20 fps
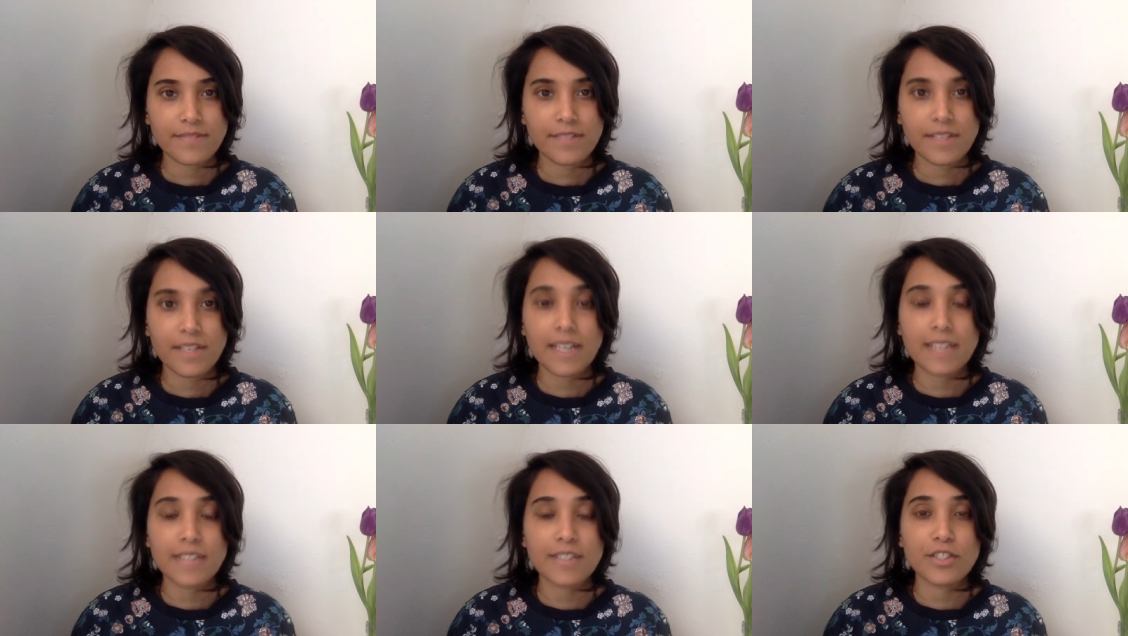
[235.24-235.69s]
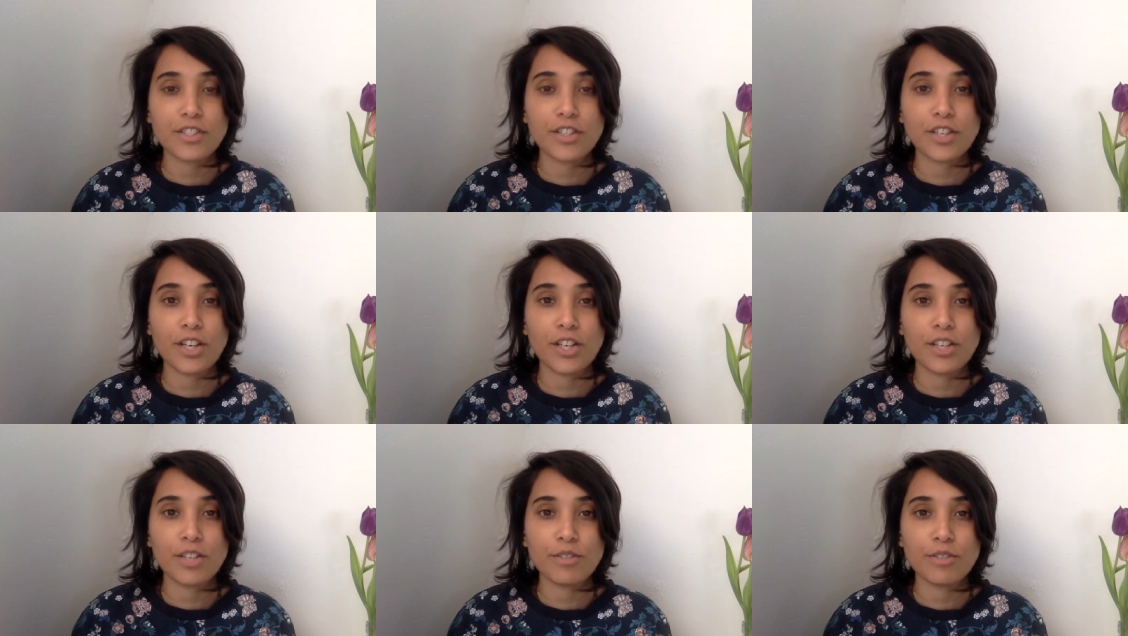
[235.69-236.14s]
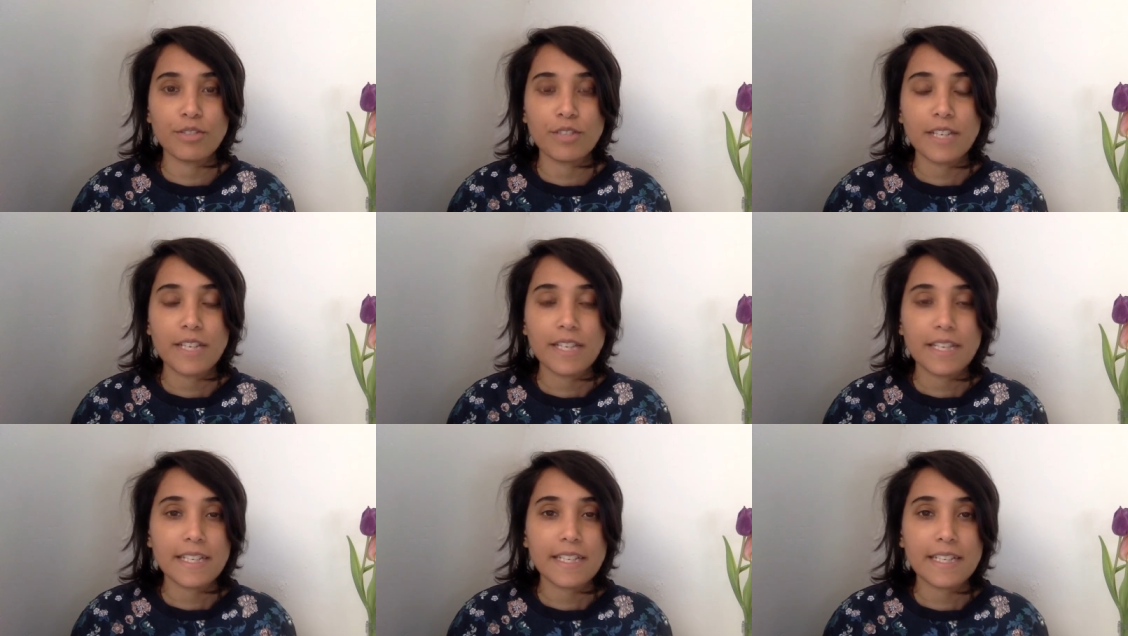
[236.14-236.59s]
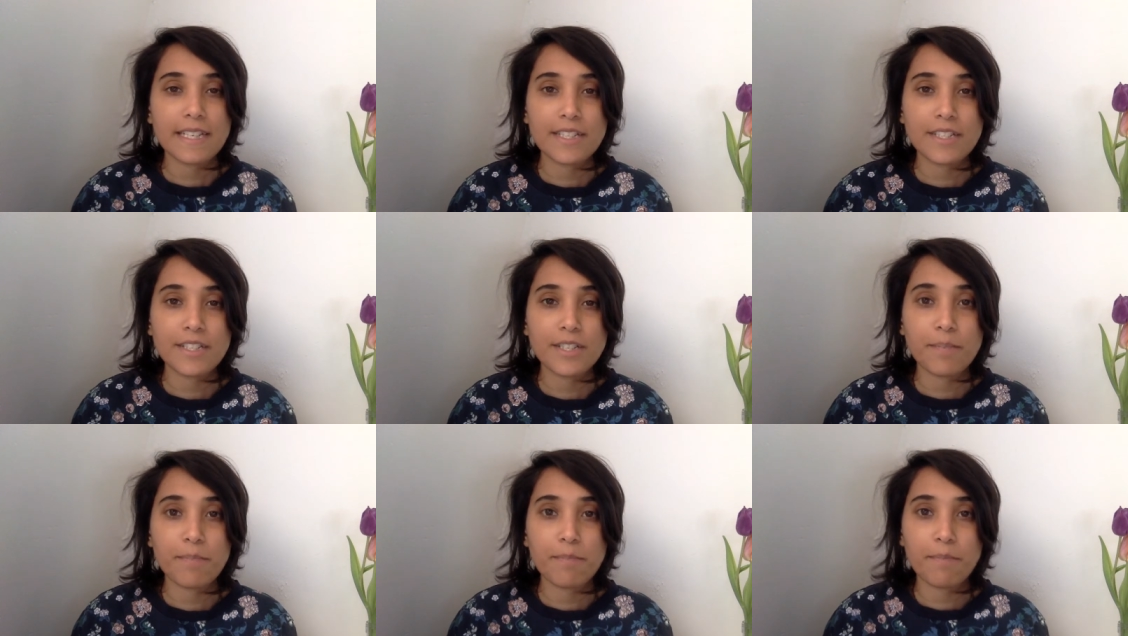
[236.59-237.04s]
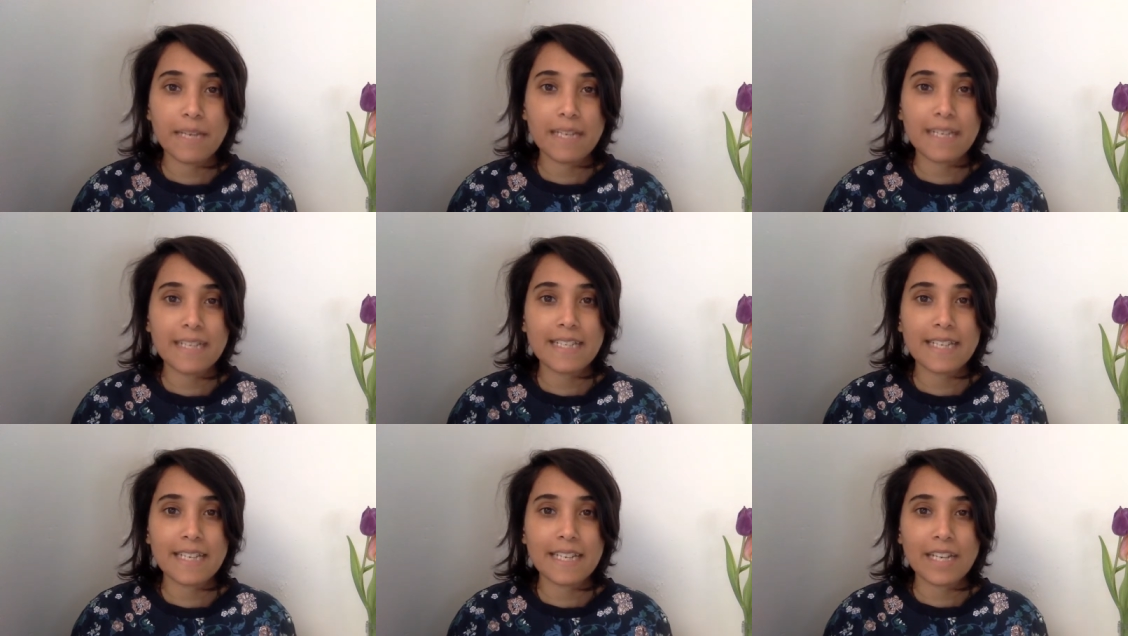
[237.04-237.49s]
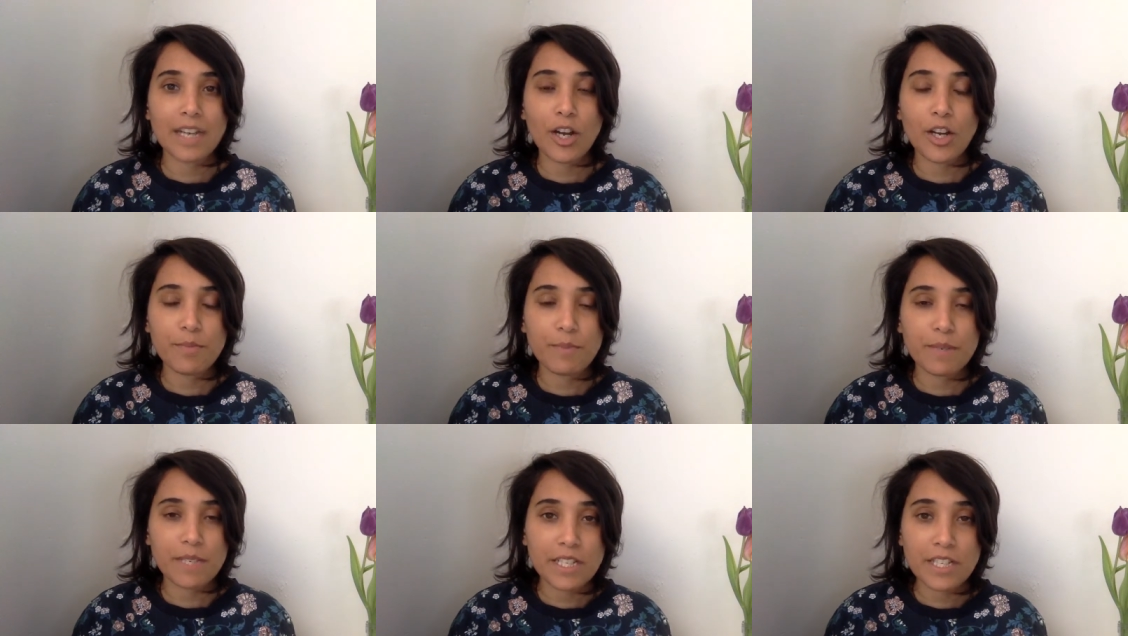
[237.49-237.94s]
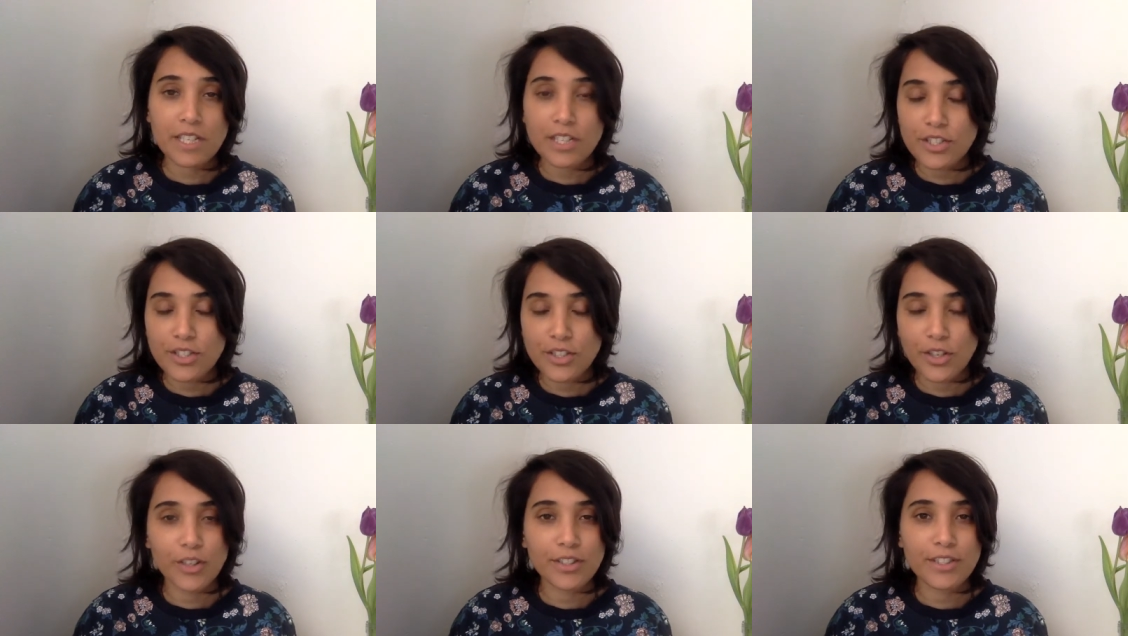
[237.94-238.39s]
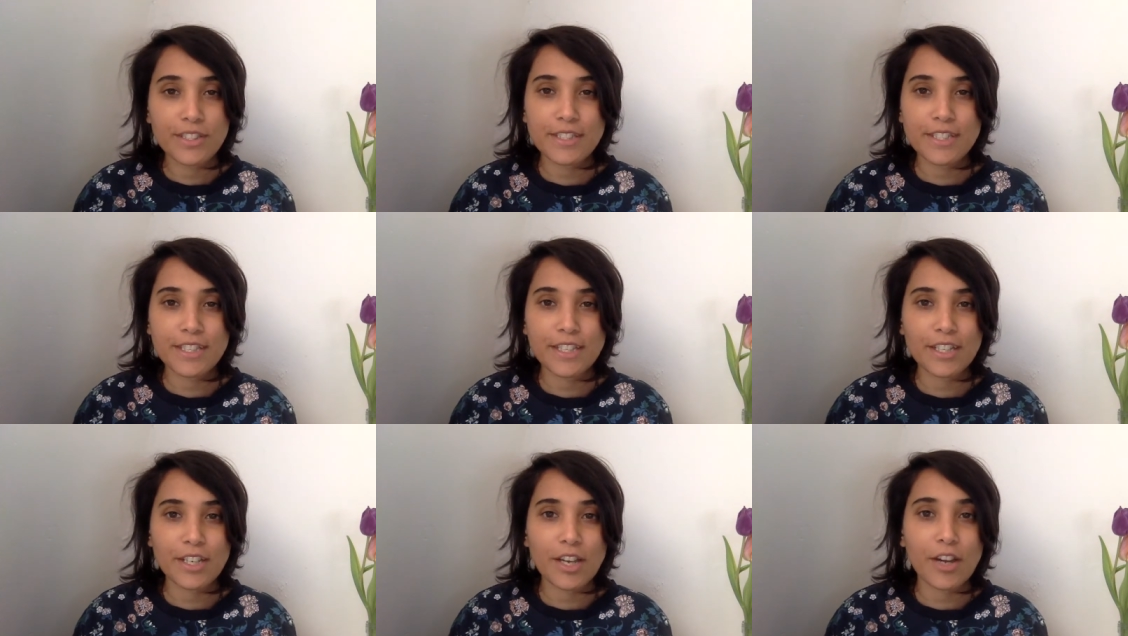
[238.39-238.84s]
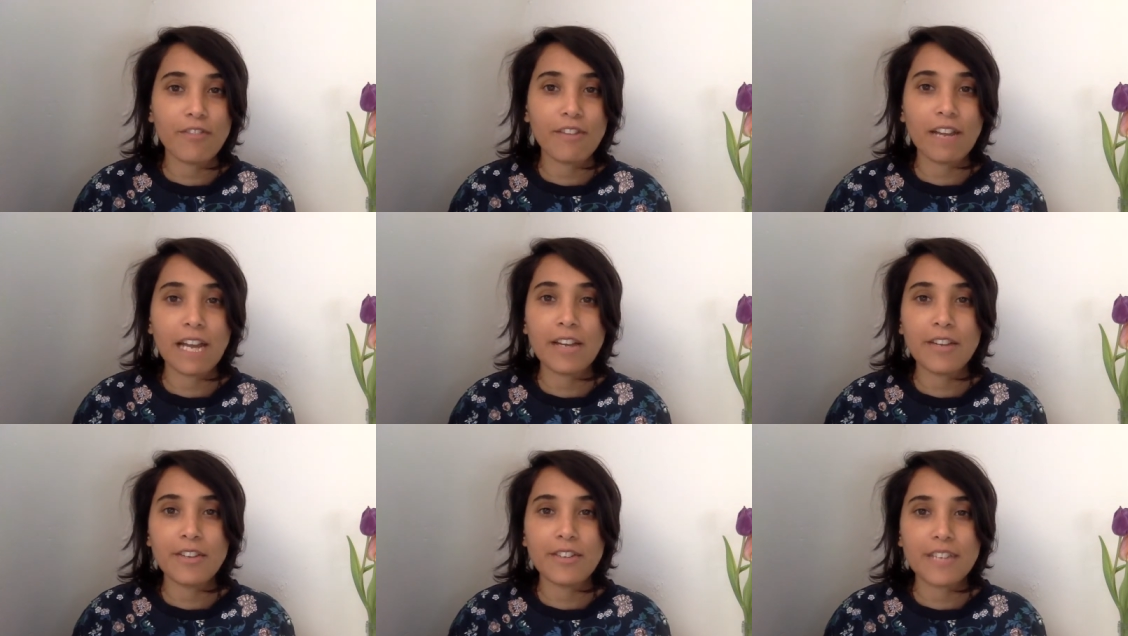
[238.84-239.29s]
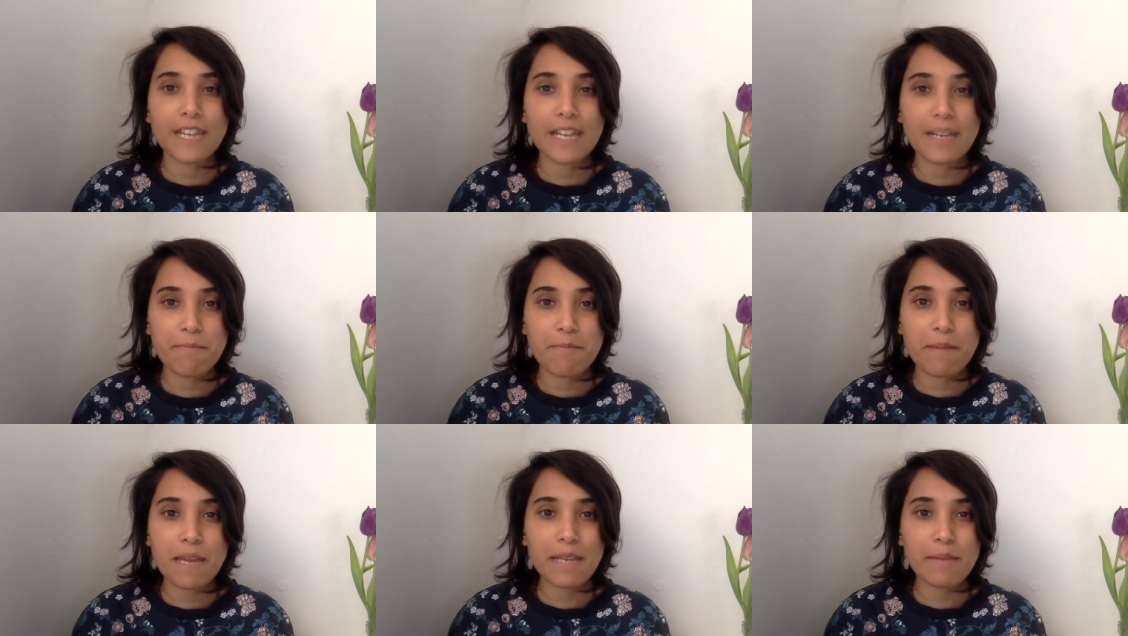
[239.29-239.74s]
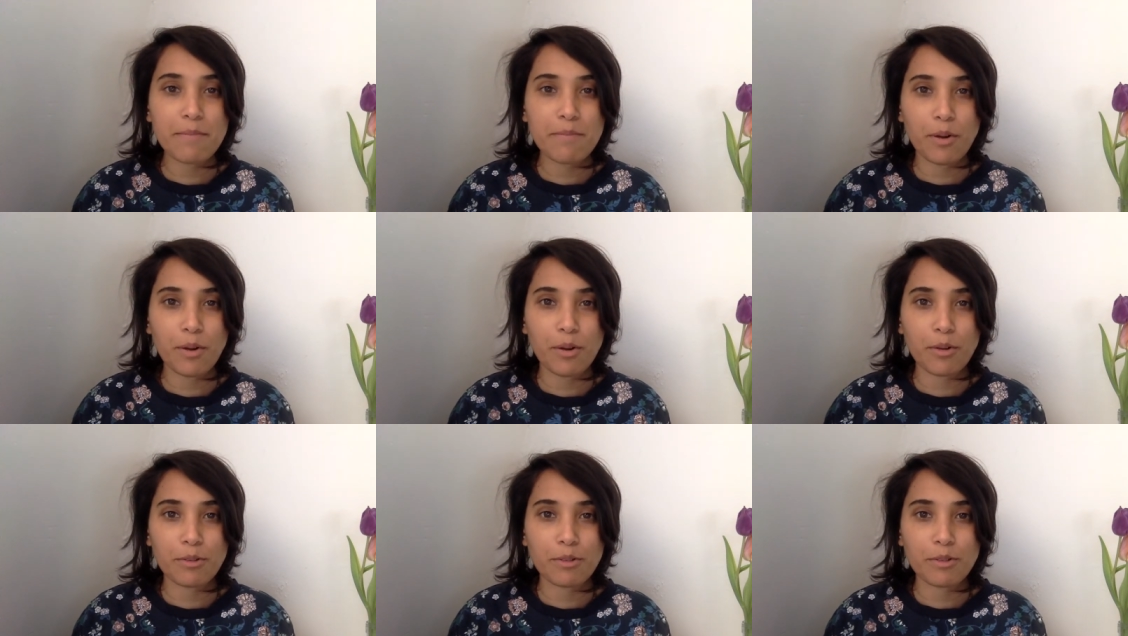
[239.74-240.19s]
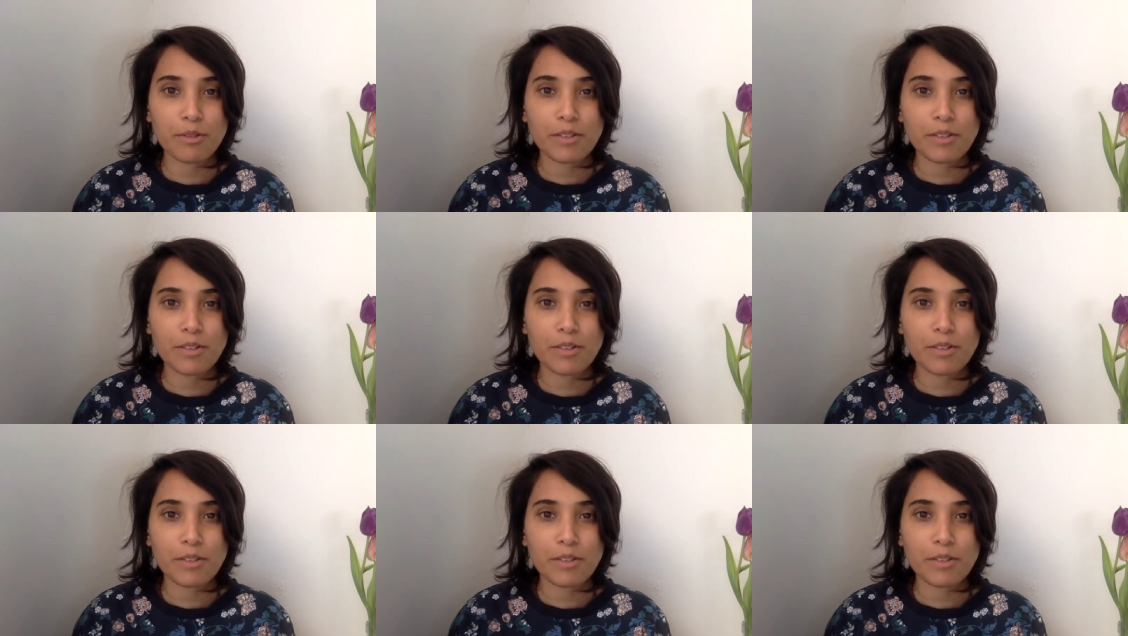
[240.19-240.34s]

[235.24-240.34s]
As a child, each May Day I'd be dancing around a maypole,